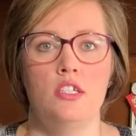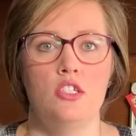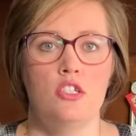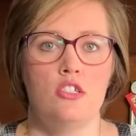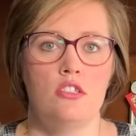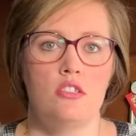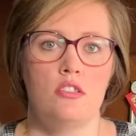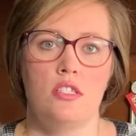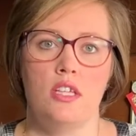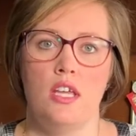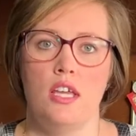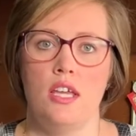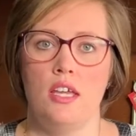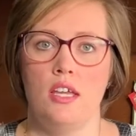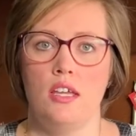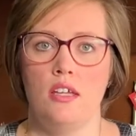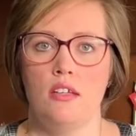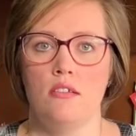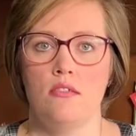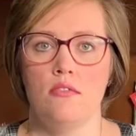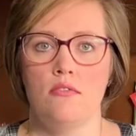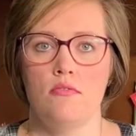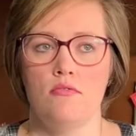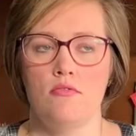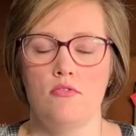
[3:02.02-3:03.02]
just
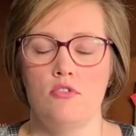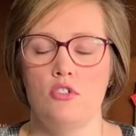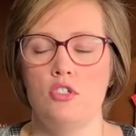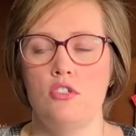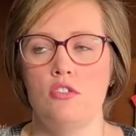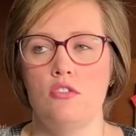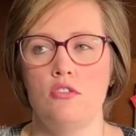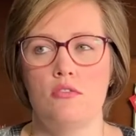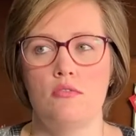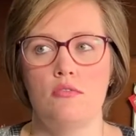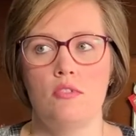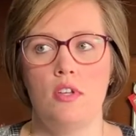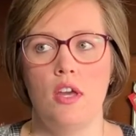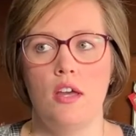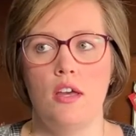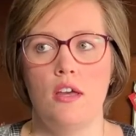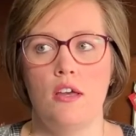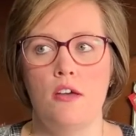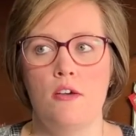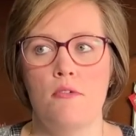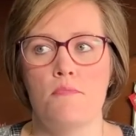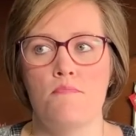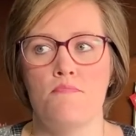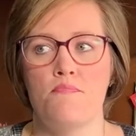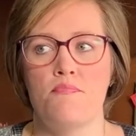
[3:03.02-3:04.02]
saying,
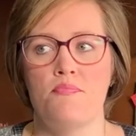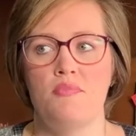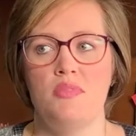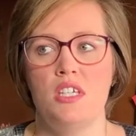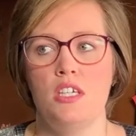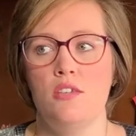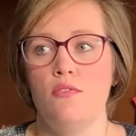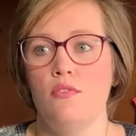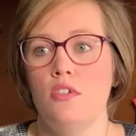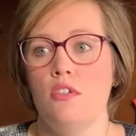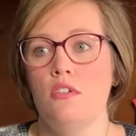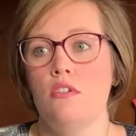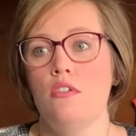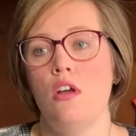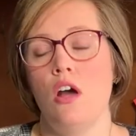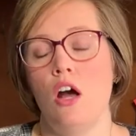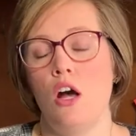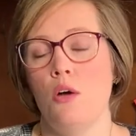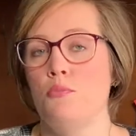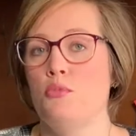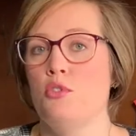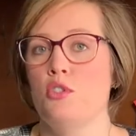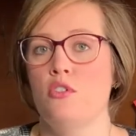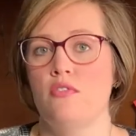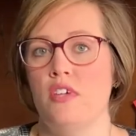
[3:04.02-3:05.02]
even
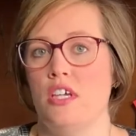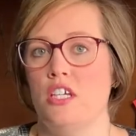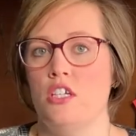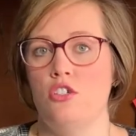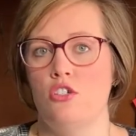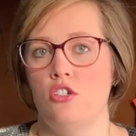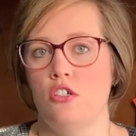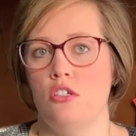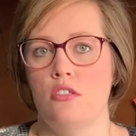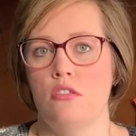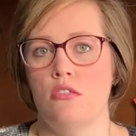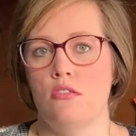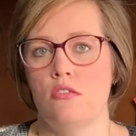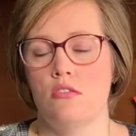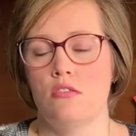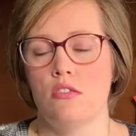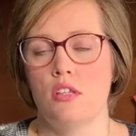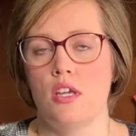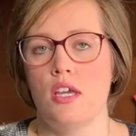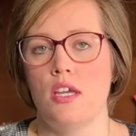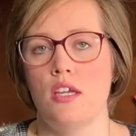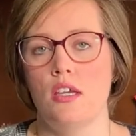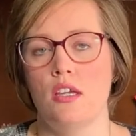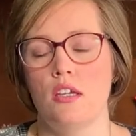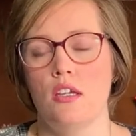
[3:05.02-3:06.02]
observations
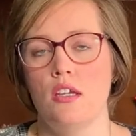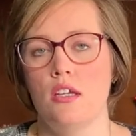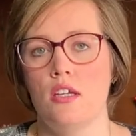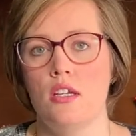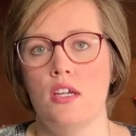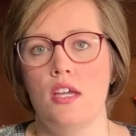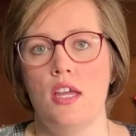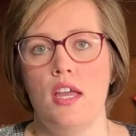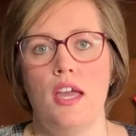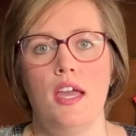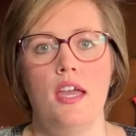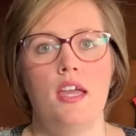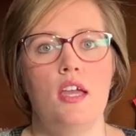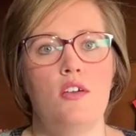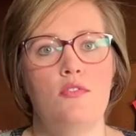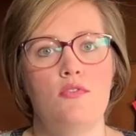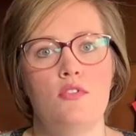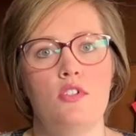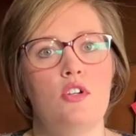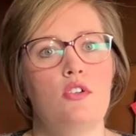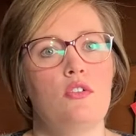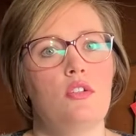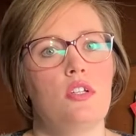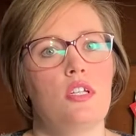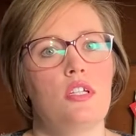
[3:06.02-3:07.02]
like, hey, I've
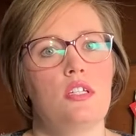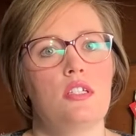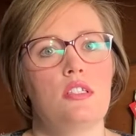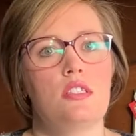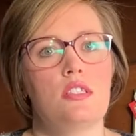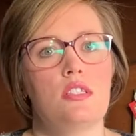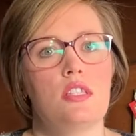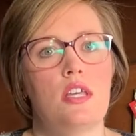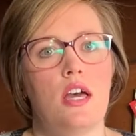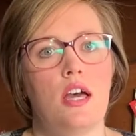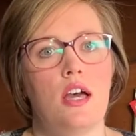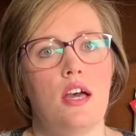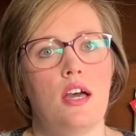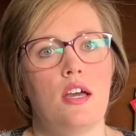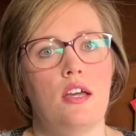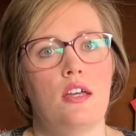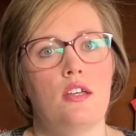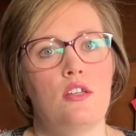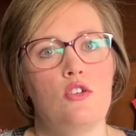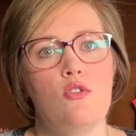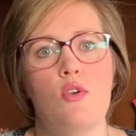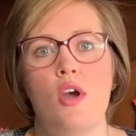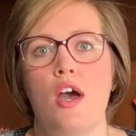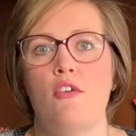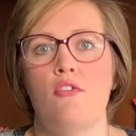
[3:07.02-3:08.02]
noticed that
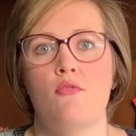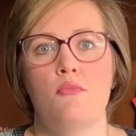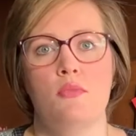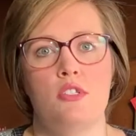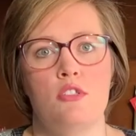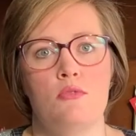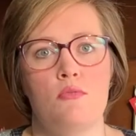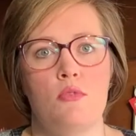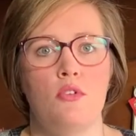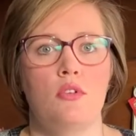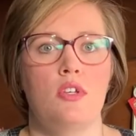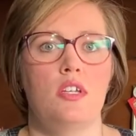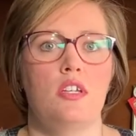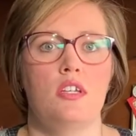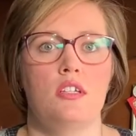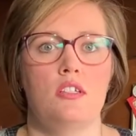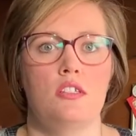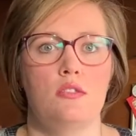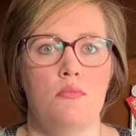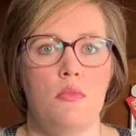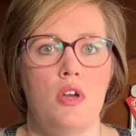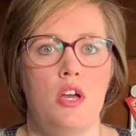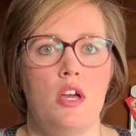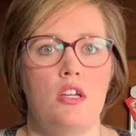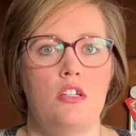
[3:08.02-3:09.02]
you haven't been smoking as
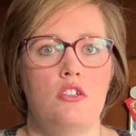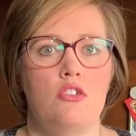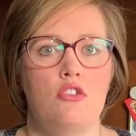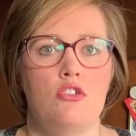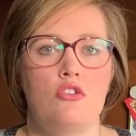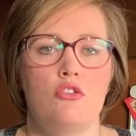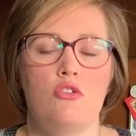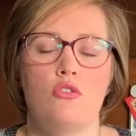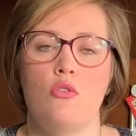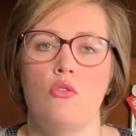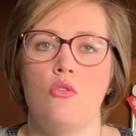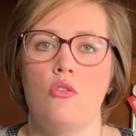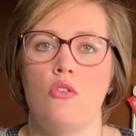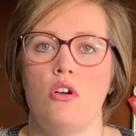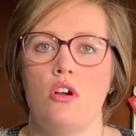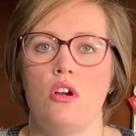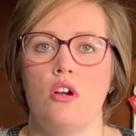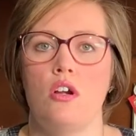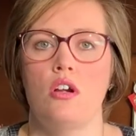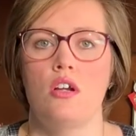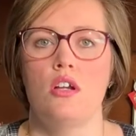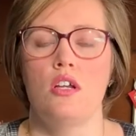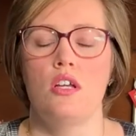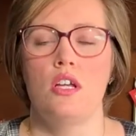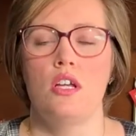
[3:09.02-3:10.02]
much, or,